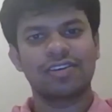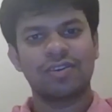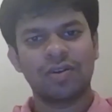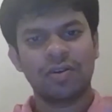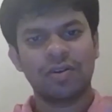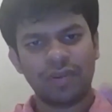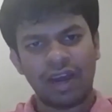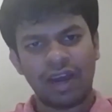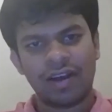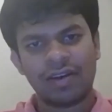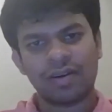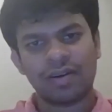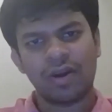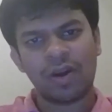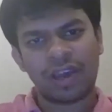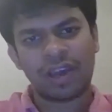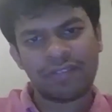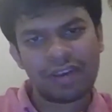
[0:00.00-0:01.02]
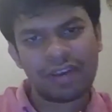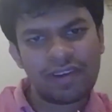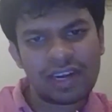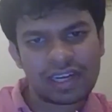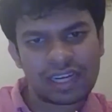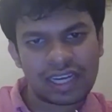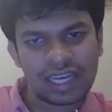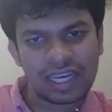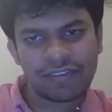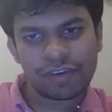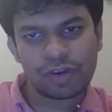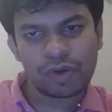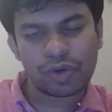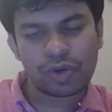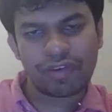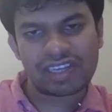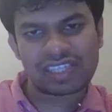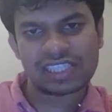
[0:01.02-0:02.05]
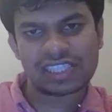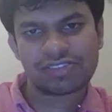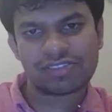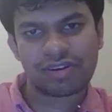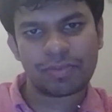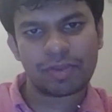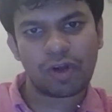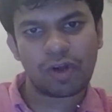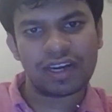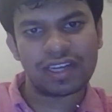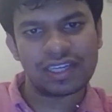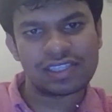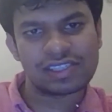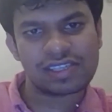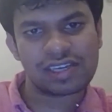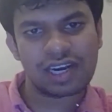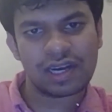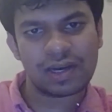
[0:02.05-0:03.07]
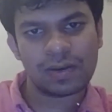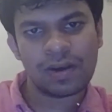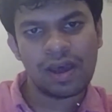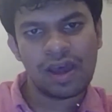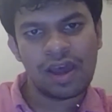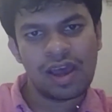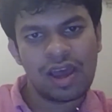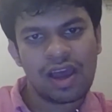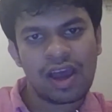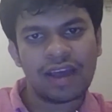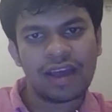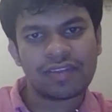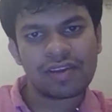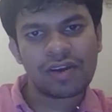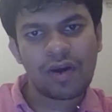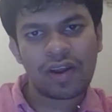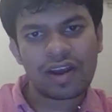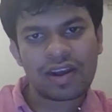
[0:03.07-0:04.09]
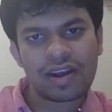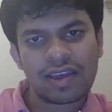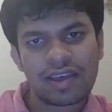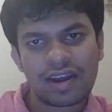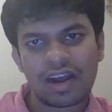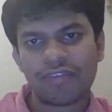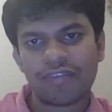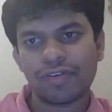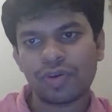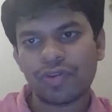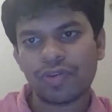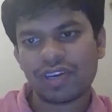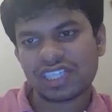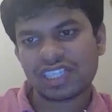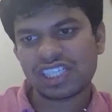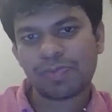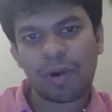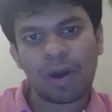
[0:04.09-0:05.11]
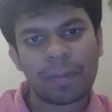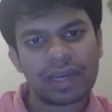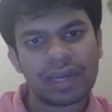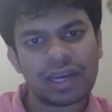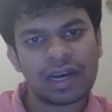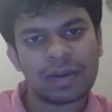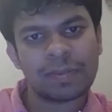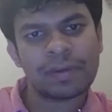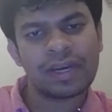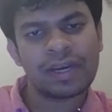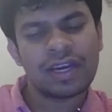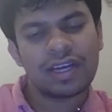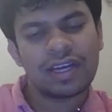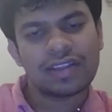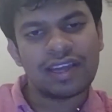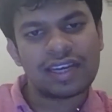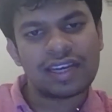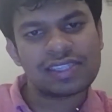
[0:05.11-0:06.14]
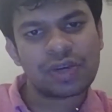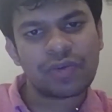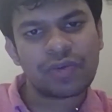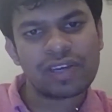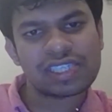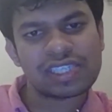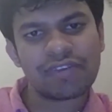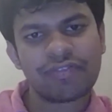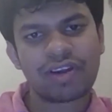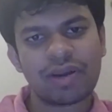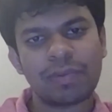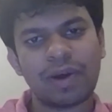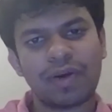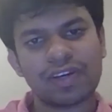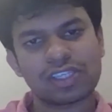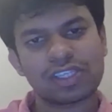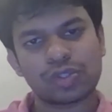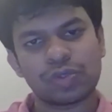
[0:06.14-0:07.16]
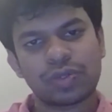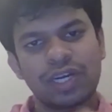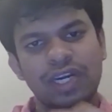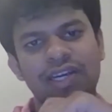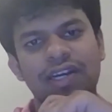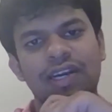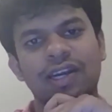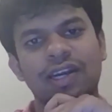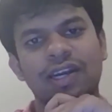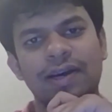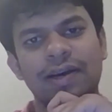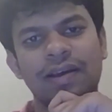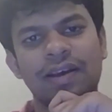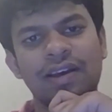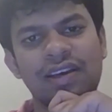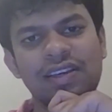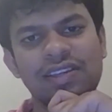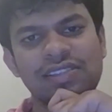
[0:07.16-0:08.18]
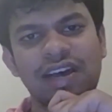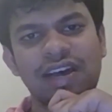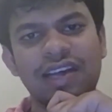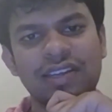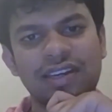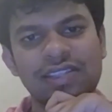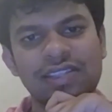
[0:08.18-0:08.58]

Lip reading: Okay, we will take few questions from the audience now. I think already there are few questions popping up. There is a question from our student, Sadhana